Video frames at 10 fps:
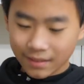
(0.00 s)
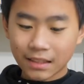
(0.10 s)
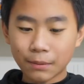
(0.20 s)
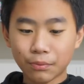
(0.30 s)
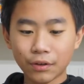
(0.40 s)

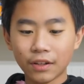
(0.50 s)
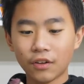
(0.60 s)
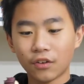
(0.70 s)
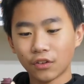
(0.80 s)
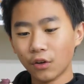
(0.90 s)
It's a pretty
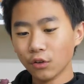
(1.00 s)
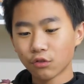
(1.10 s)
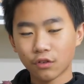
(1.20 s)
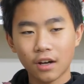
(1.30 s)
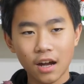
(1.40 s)
long nose
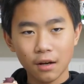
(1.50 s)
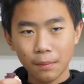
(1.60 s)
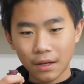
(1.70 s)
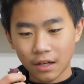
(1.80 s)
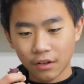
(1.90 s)
for an
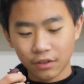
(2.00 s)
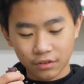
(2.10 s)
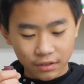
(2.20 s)
anime character